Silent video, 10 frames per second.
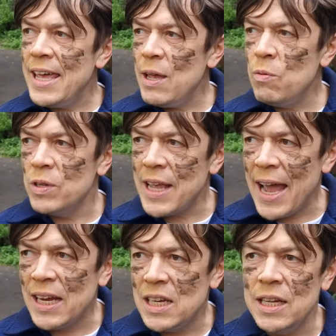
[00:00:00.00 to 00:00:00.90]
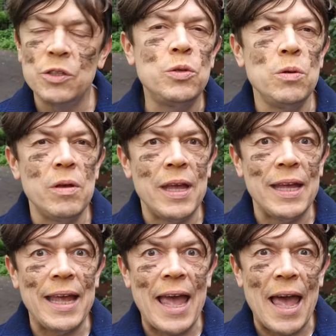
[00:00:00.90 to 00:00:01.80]
He was actually
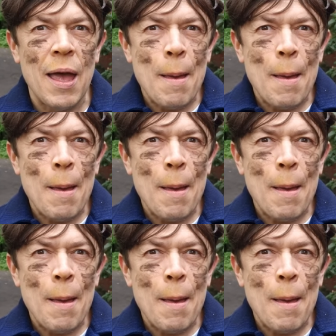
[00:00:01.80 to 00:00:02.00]
doing uh,